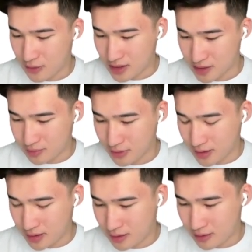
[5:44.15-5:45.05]
We can just put
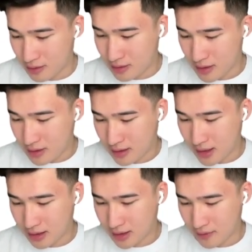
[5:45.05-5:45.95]
it here.
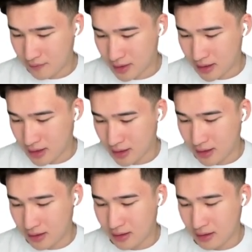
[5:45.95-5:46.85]
Negative
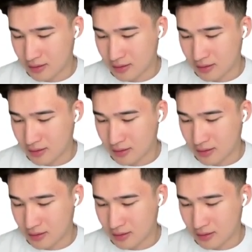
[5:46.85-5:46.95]
k